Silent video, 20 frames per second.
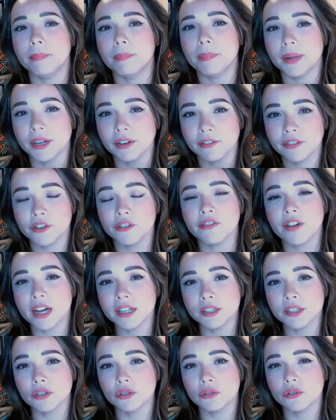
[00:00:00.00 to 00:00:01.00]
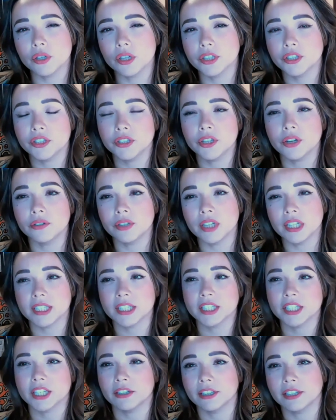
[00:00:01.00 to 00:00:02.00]
but if you find a tutor and you don't
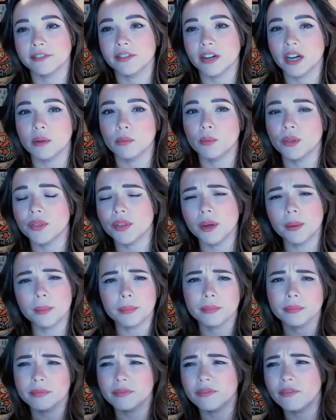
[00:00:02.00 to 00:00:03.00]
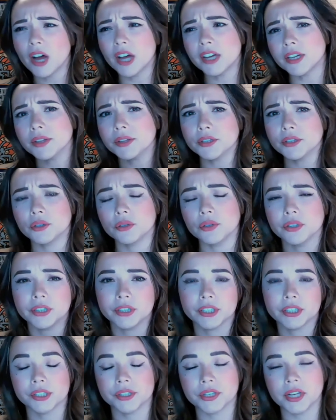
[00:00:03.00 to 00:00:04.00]
necessarily vibe with them, find other
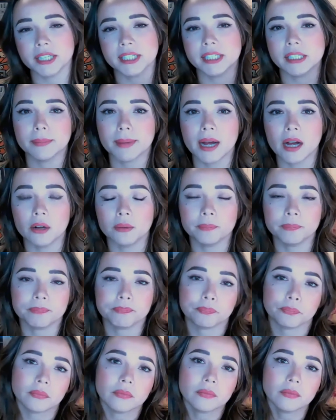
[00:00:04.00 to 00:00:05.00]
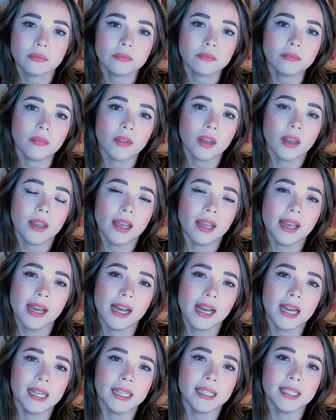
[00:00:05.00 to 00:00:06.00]
tutors and test them out
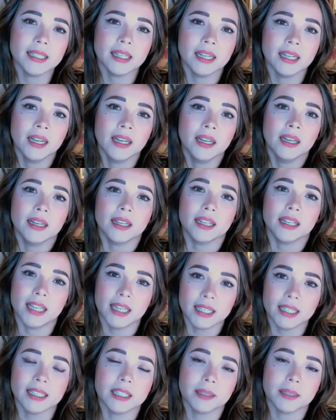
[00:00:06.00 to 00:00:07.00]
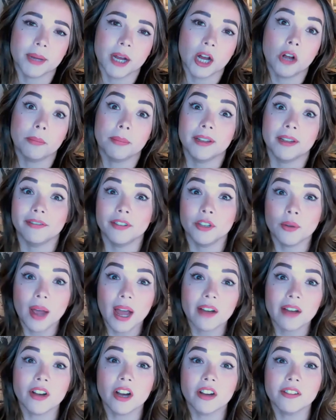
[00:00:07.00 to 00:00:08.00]
and get some help. If you
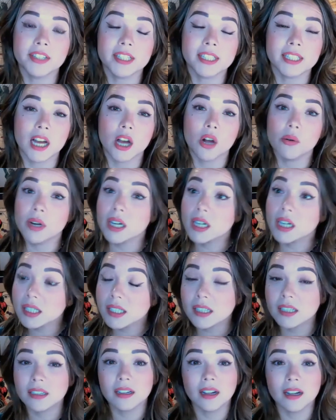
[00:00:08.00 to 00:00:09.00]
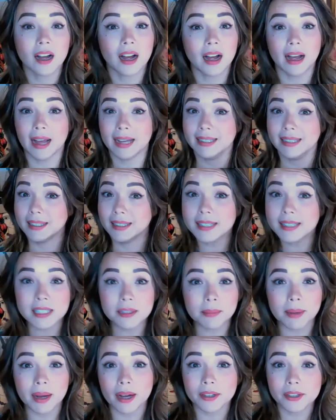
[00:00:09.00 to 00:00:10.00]
have office hours, I did this
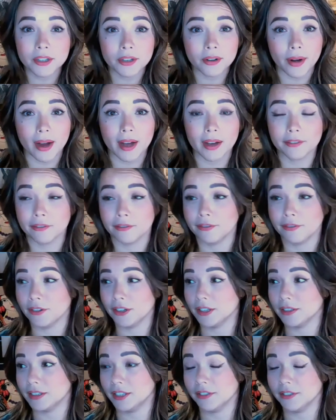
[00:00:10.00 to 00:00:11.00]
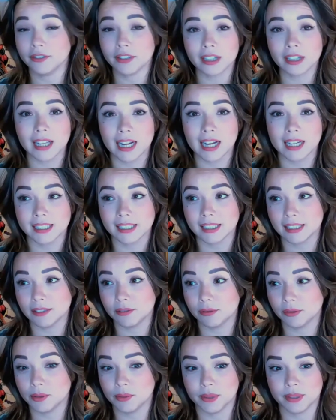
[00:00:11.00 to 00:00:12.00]
in my undergrad for different
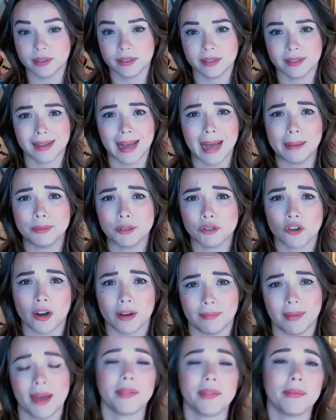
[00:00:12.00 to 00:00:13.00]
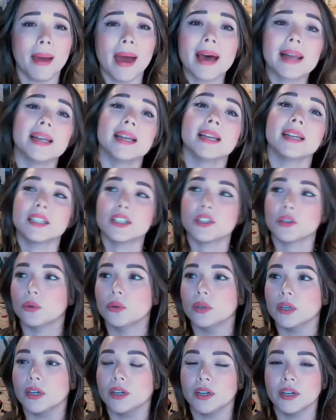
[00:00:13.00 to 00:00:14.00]
classes, with those abstract mathematics
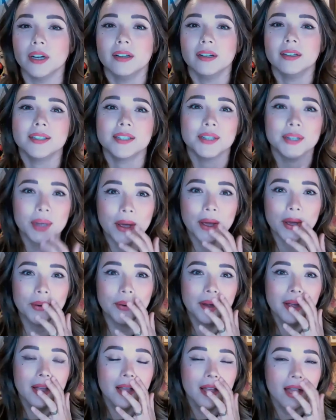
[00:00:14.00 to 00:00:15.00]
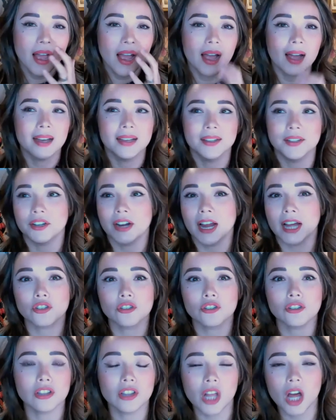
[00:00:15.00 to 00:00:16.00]
or, you know,
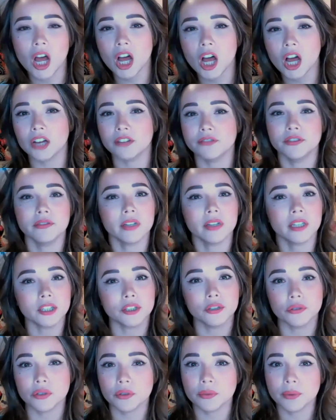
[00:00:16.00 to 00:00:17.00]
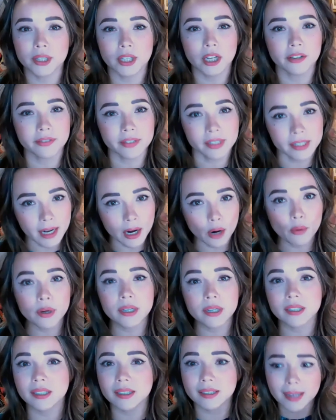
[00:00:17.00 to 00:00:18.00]
international law. If you got a tutor with office
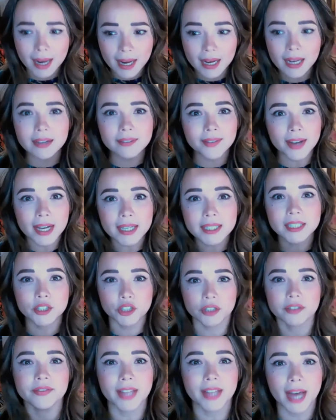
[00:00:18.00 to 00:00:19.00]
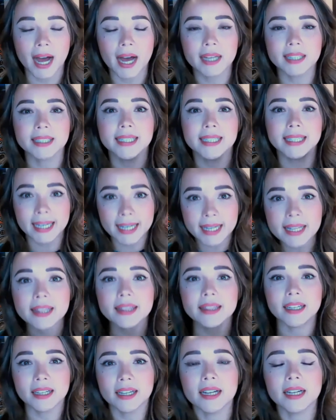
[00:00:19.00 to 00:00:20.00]
hours, take advantage of that. Get
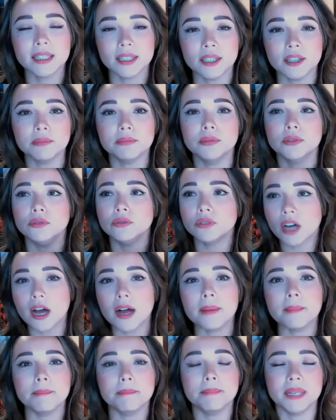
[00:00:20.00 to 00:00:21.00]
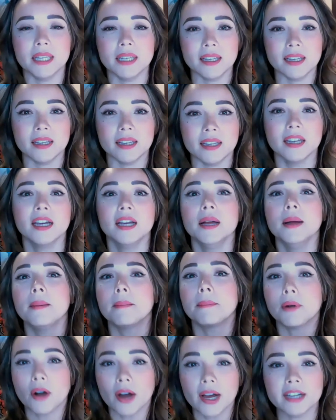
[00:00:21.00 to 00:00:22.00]
the help. Do not be
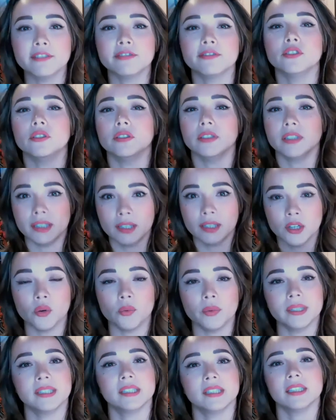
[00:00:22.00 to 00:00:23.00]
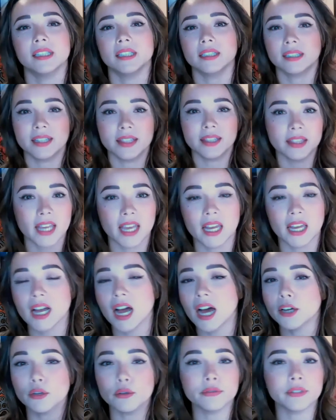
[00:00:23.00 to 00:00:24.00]
prideful and egoistic and think,
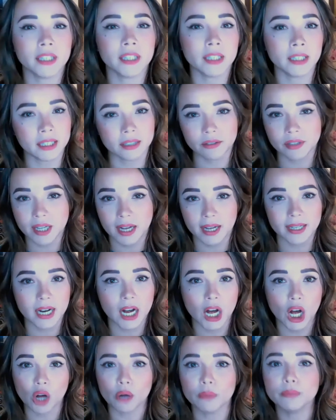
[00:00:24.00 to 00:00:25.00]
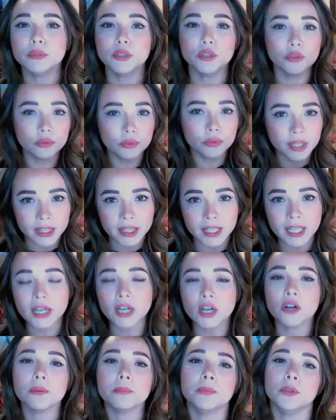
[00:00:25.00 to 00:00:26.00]
I don't need outside help. You get the
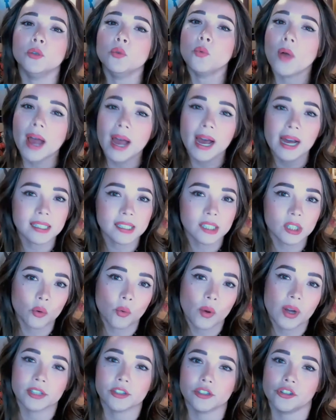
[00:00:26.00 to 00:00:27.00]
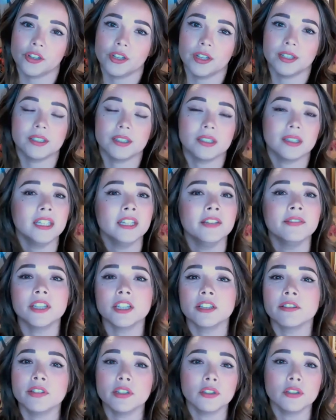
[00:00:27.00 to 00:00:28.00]
help, you ask the questions,
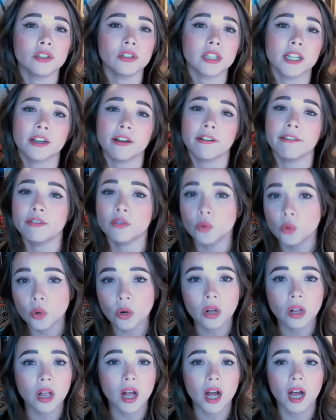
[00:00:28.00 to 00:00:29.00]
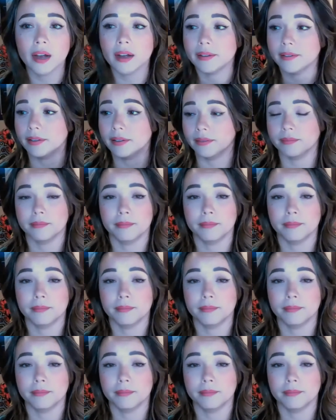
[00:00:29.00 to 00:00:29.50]
even if you look like a fool. I've